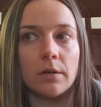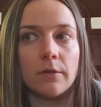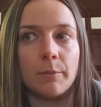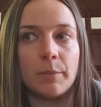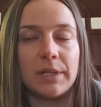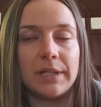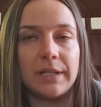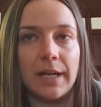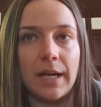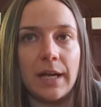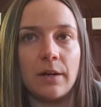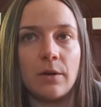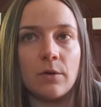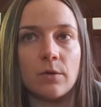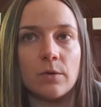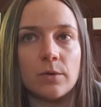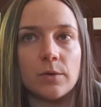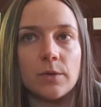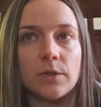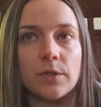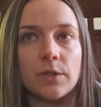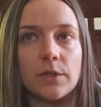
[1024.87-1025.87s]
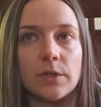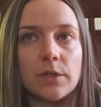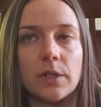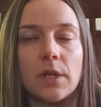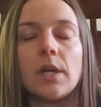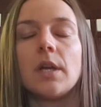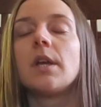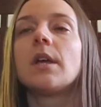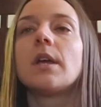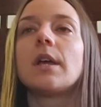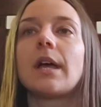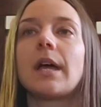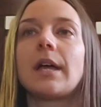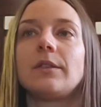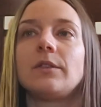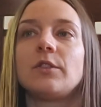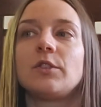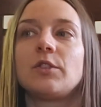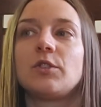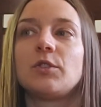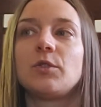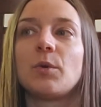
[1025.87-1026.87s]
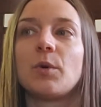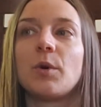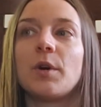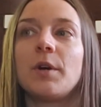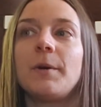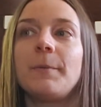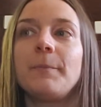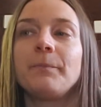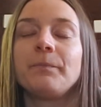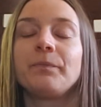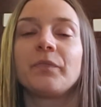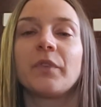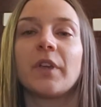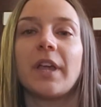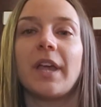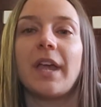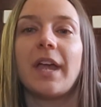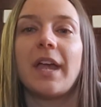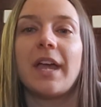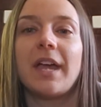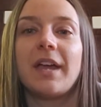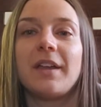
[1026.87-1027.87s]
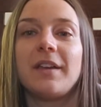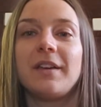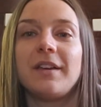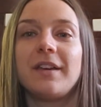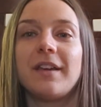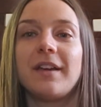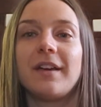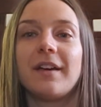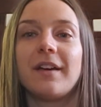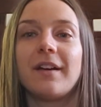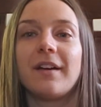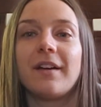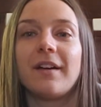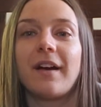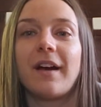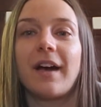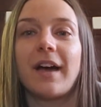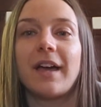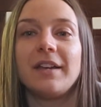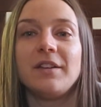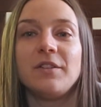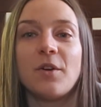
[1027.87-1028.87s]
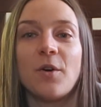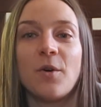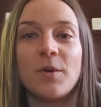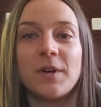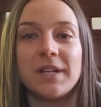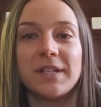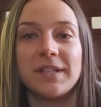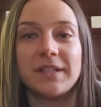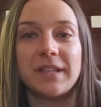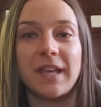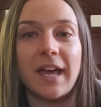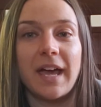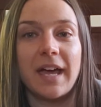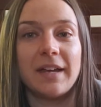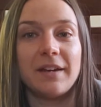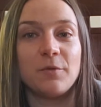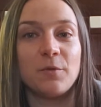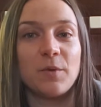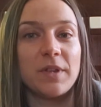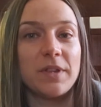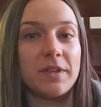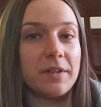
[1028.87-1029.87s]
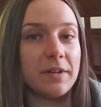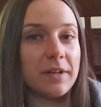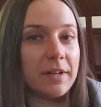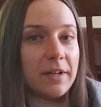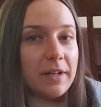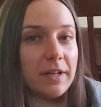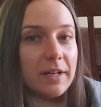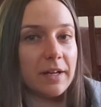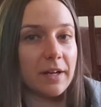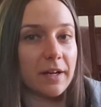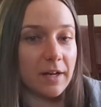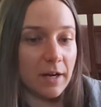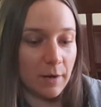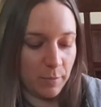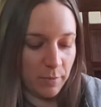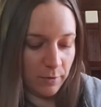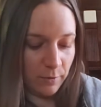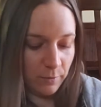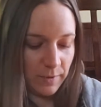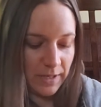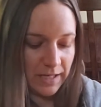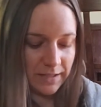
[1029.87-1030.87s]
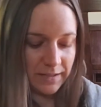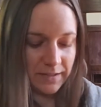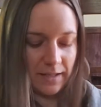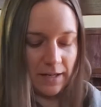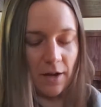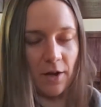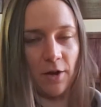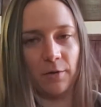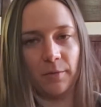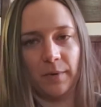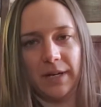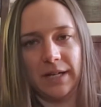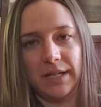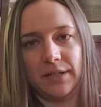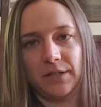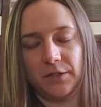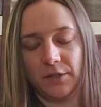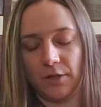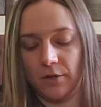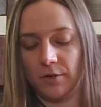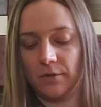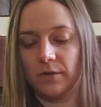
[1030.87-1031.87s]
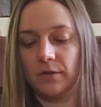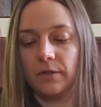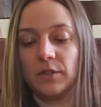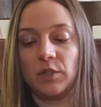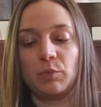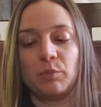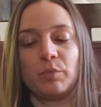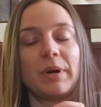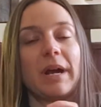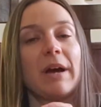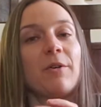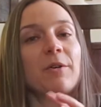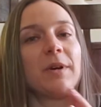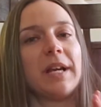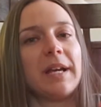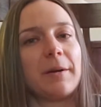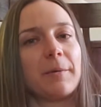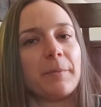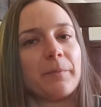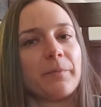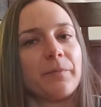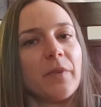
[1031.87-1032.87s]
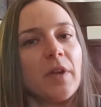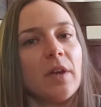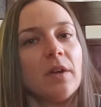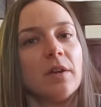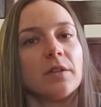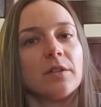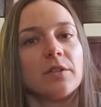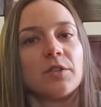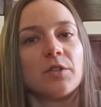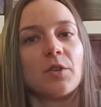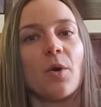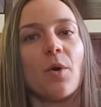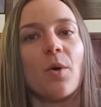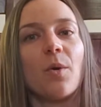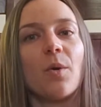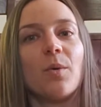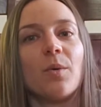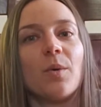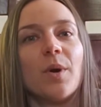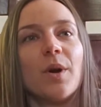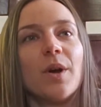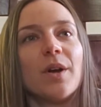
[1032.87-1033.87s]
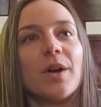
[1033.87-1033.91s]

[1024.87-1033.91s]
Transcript: potatoes at the store, and I noticed that within a couple of weeks they already start sprouting. So